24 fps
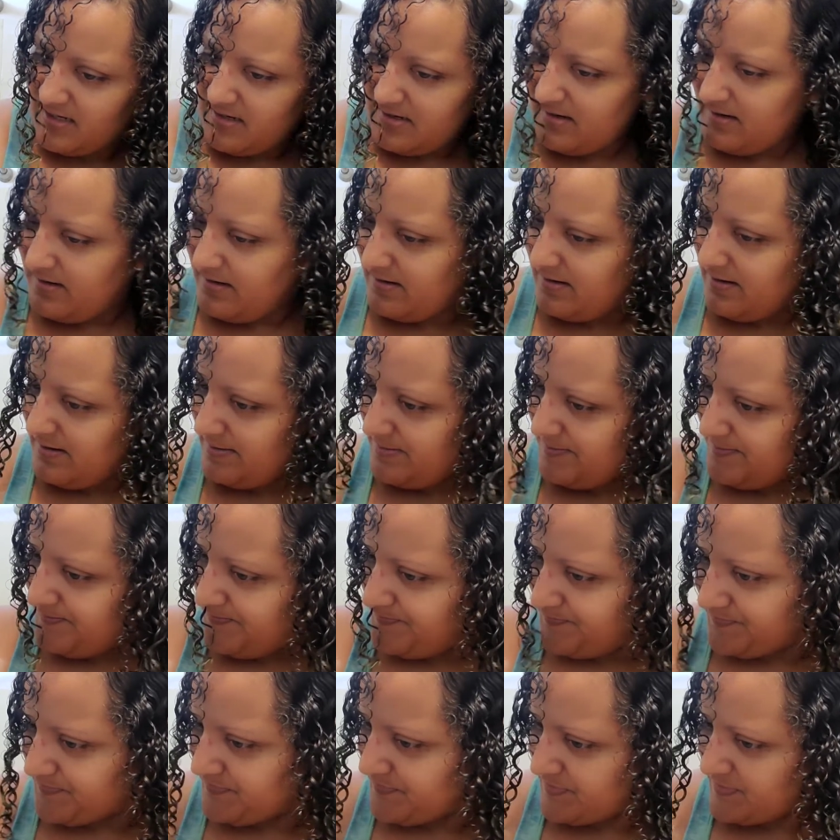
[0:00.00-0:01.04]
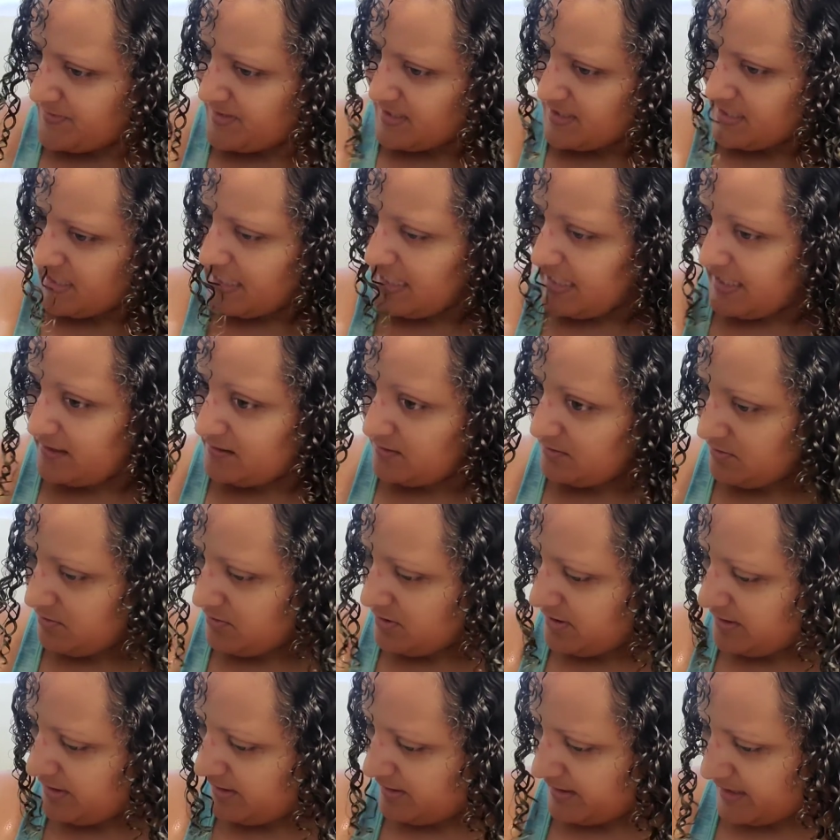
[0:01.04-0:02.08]
and
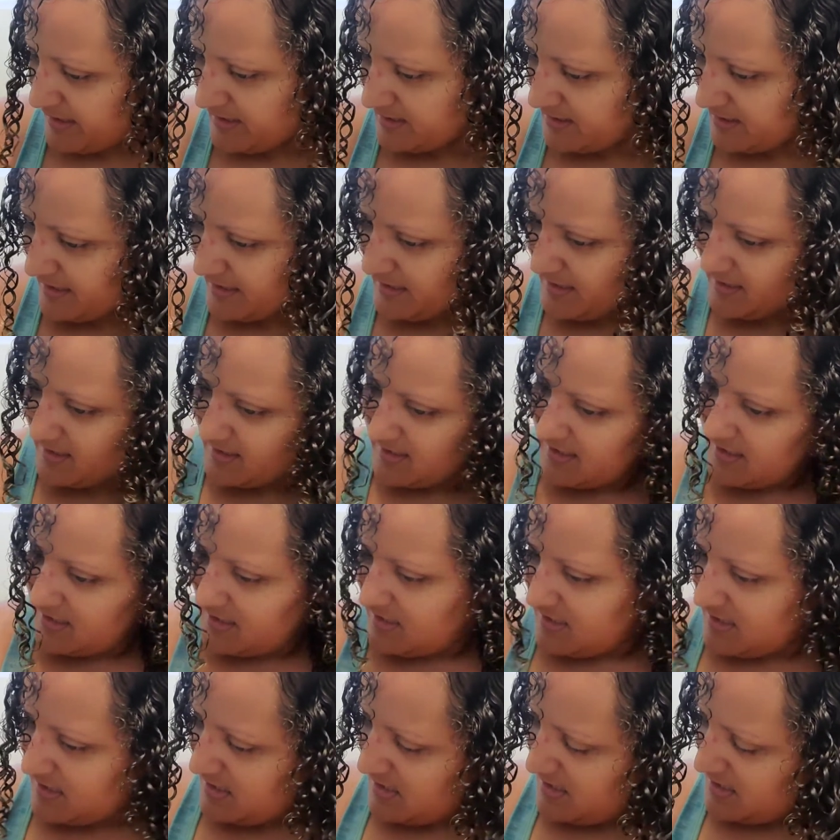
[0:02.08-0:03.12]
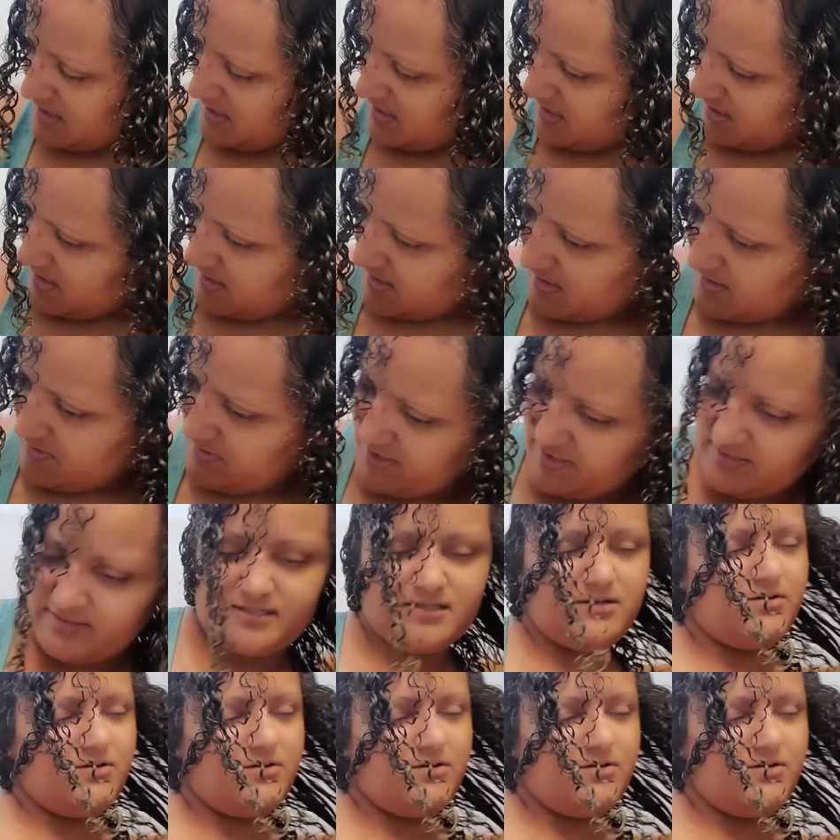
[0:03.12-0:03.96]
or I'll get, like, what else,